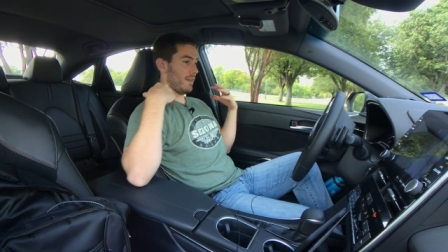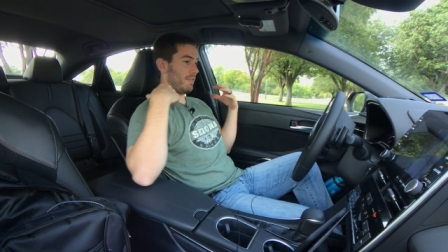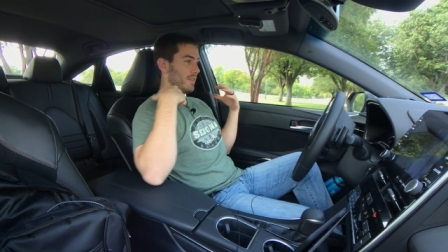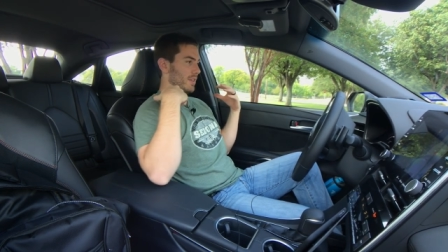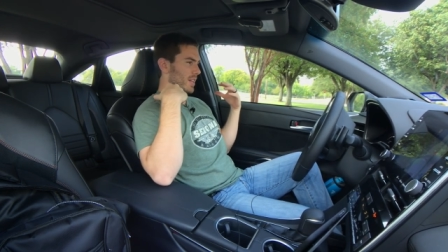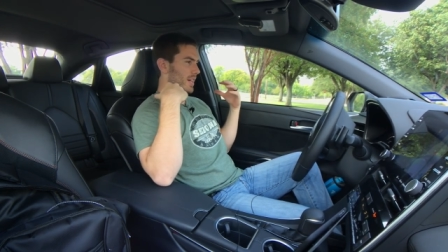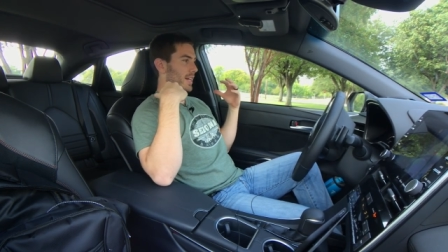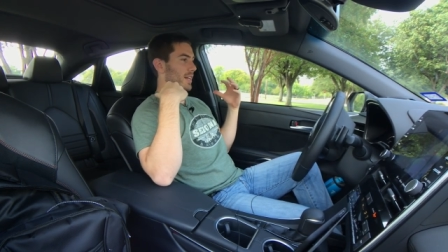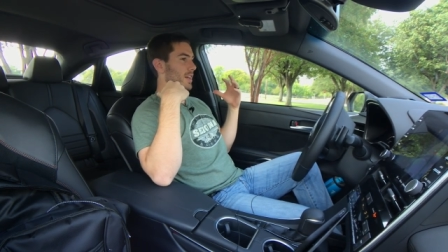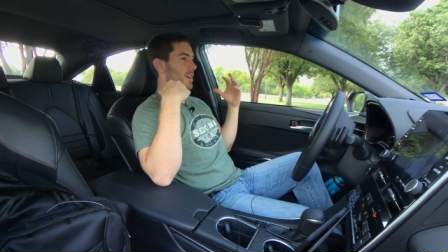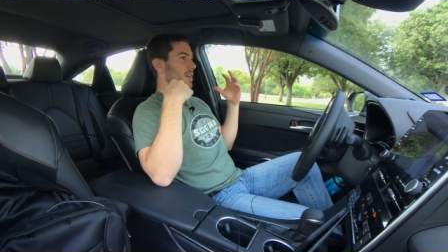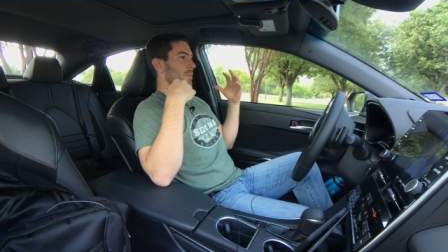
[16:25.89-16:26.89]
I feel like
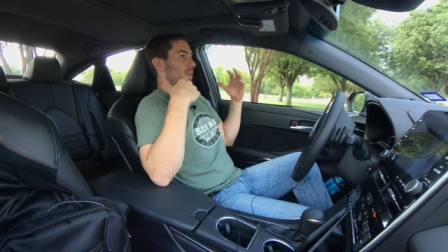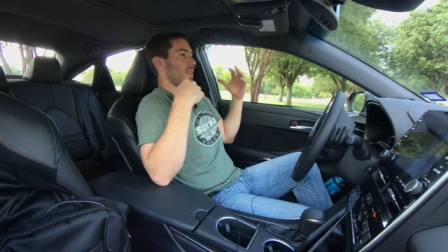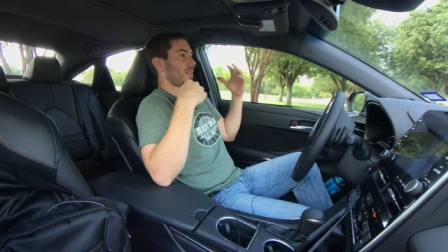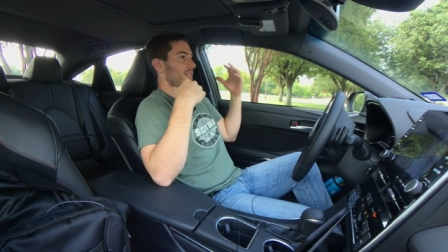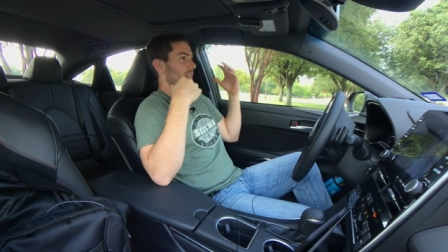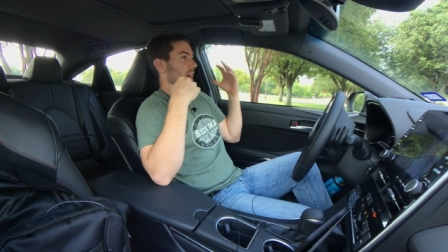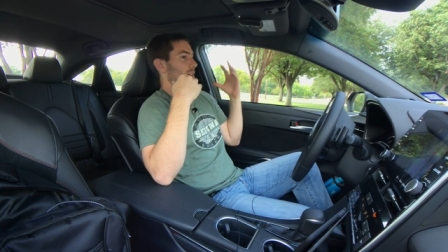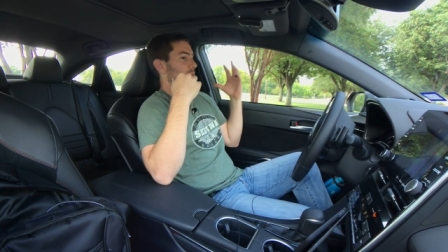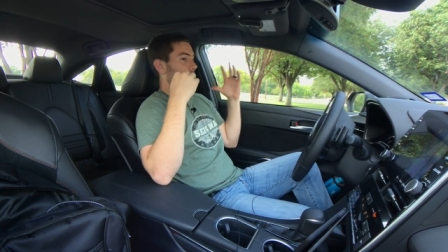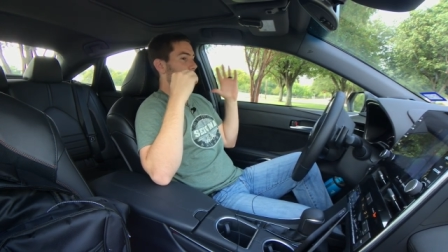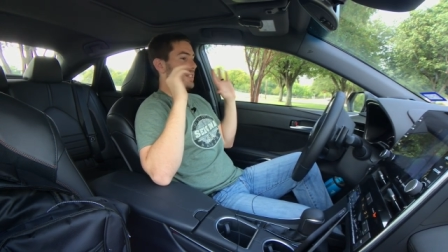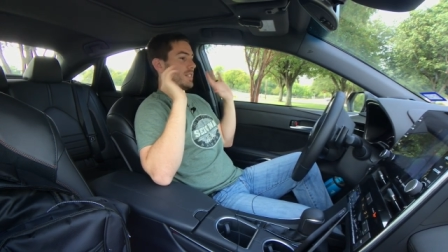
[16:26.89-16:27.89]
these
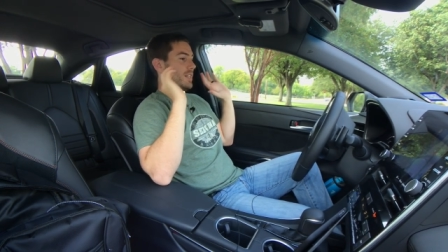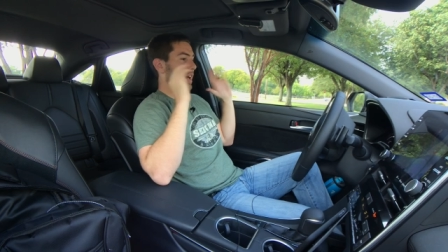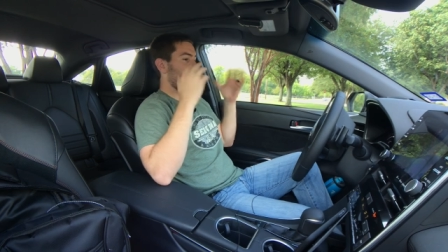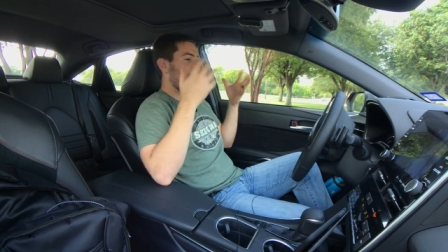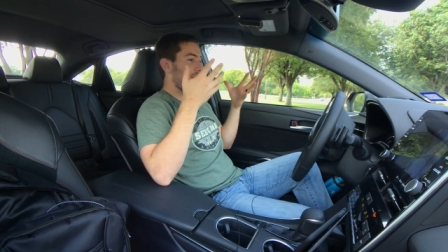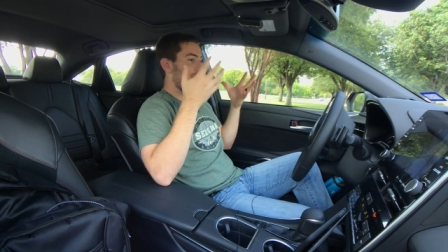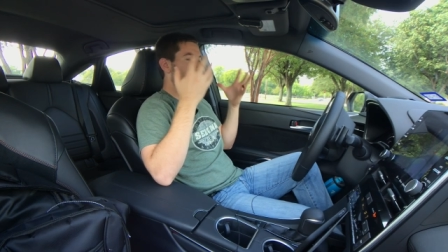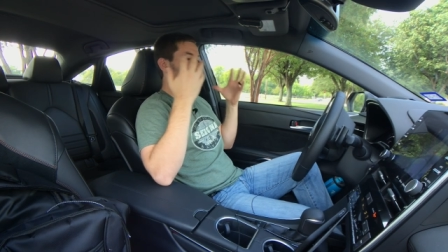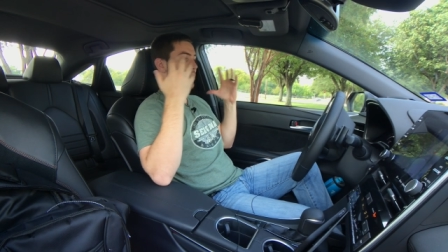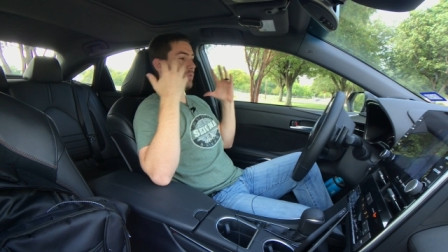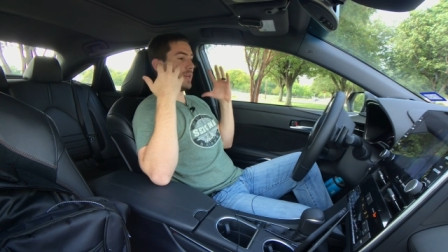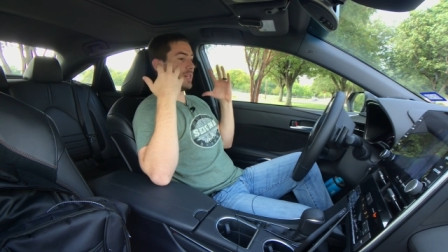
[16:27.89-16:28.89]
headrests, I've had
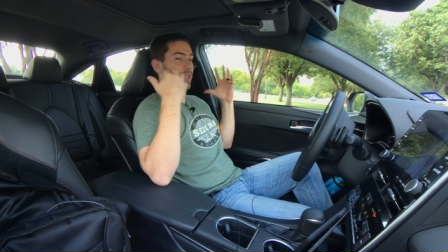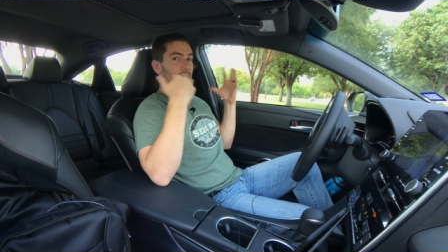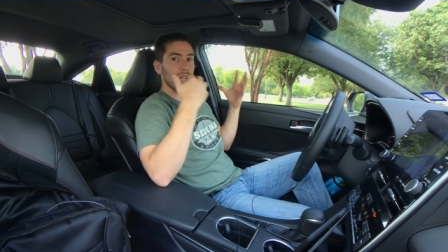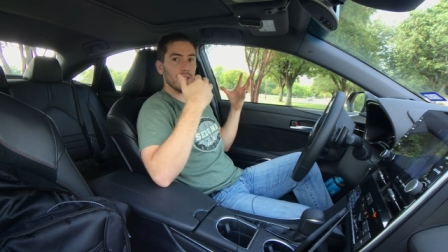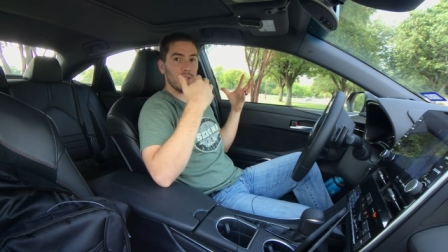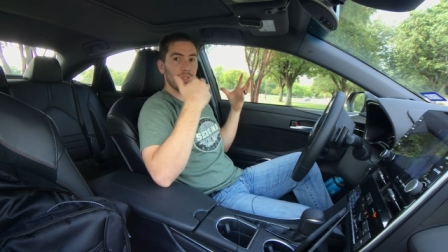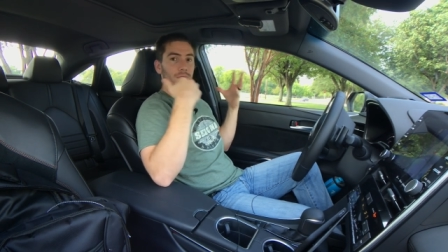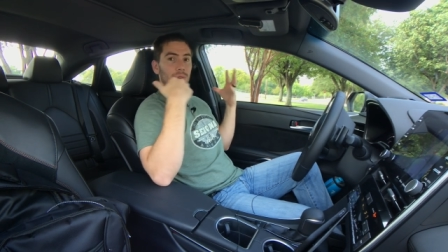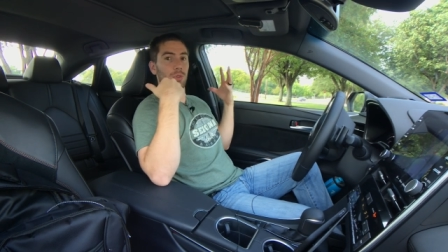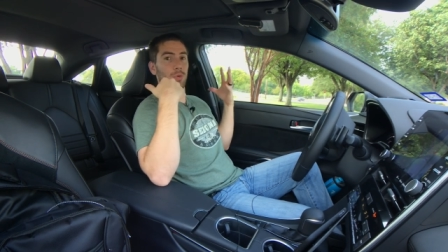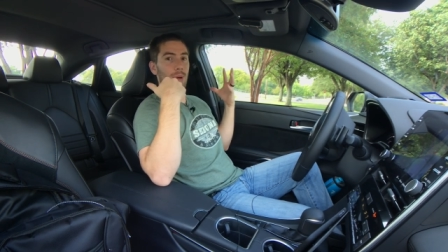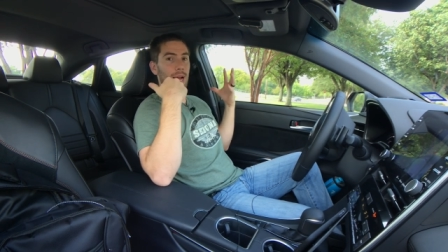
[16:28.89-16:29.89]
to recline a little
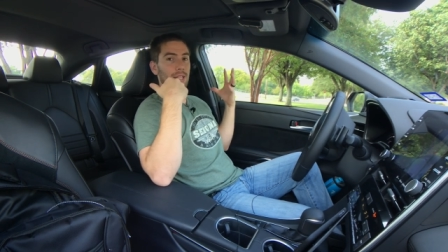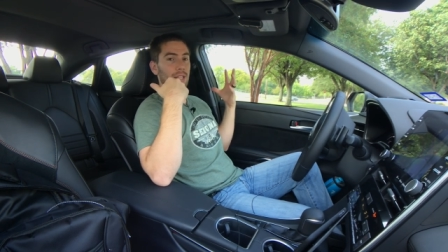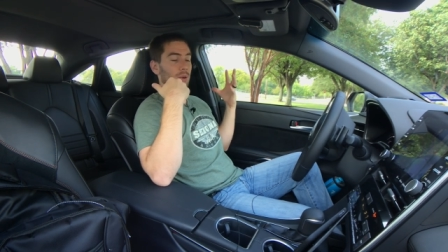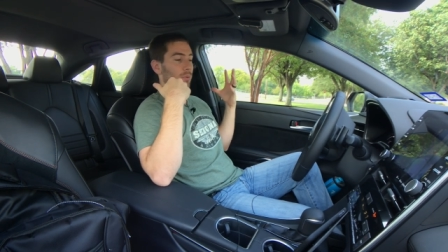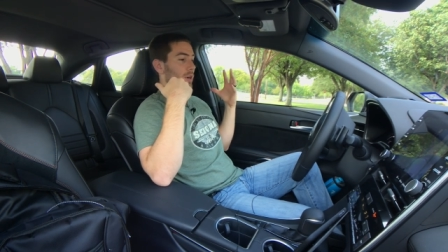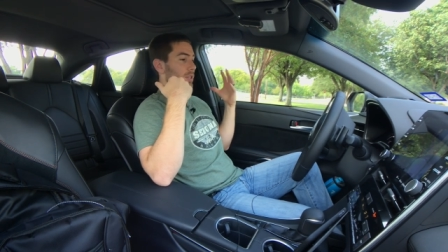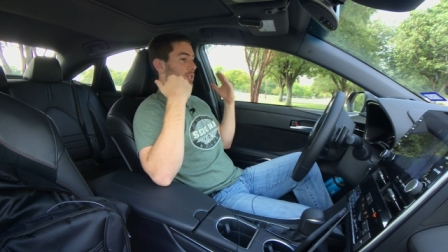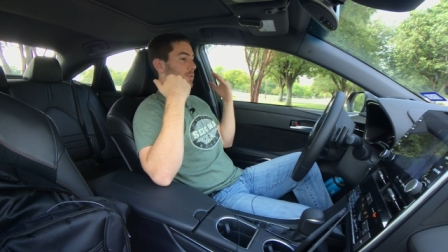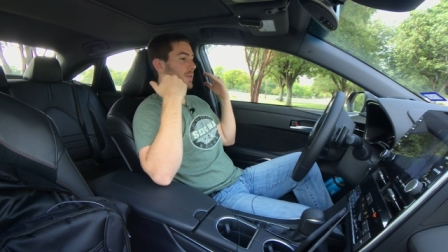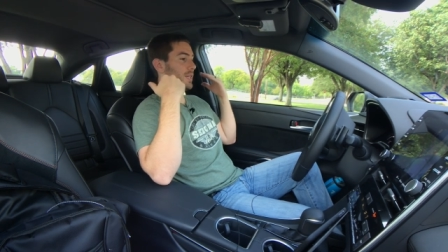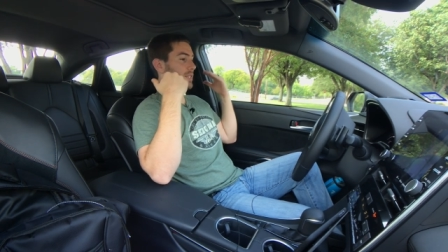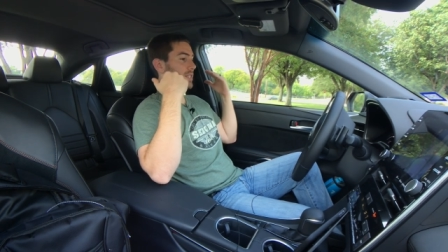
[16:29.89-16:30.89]
further back than I want to
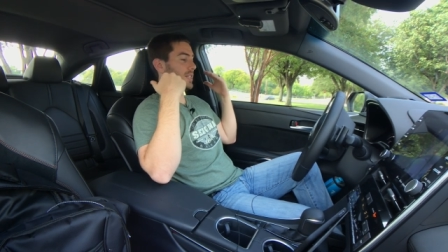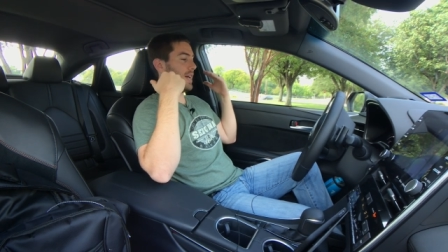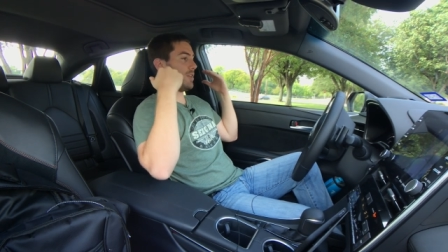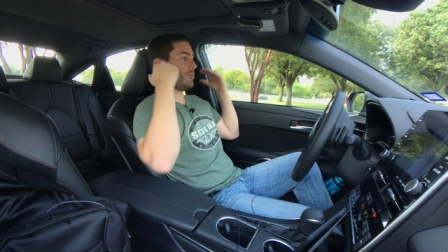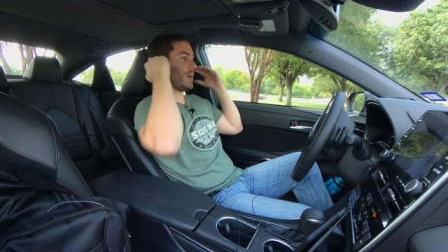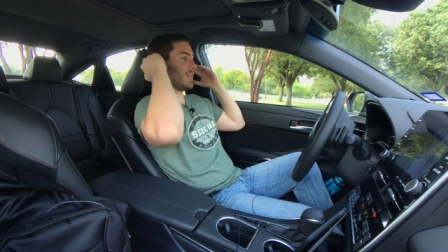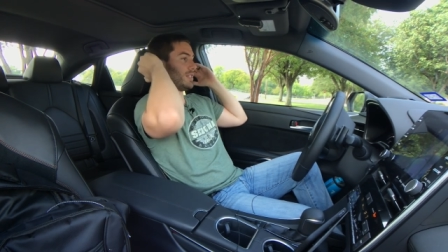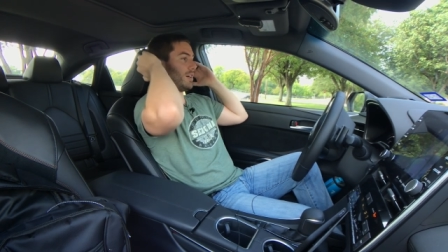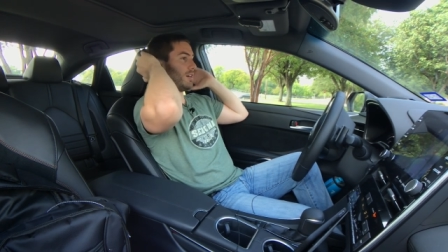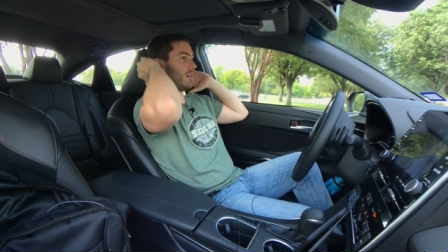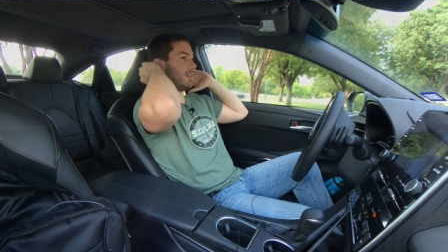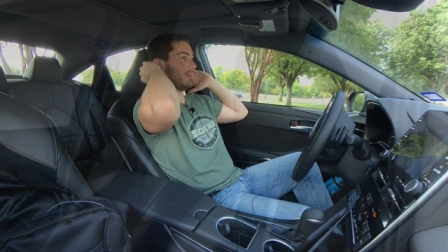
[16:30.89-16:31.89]
because these headrests
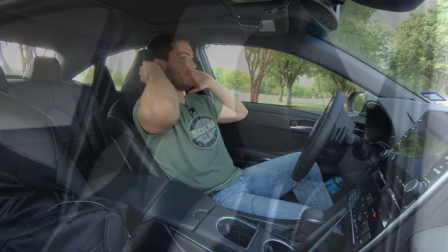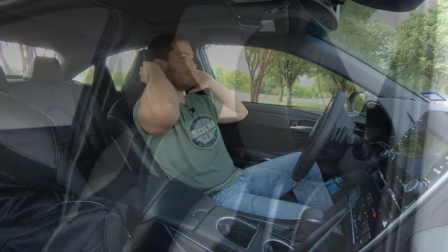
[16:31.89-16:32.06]
are